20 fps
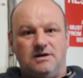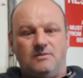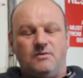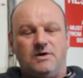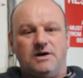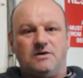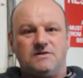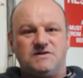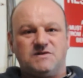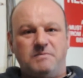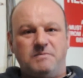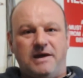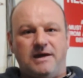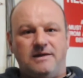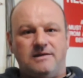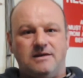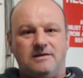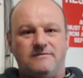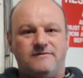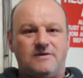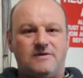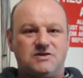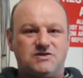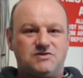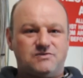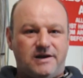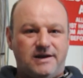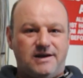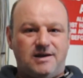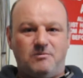We're not spending
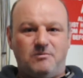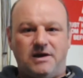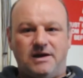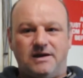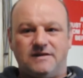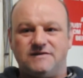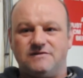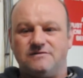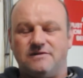frustrating minutes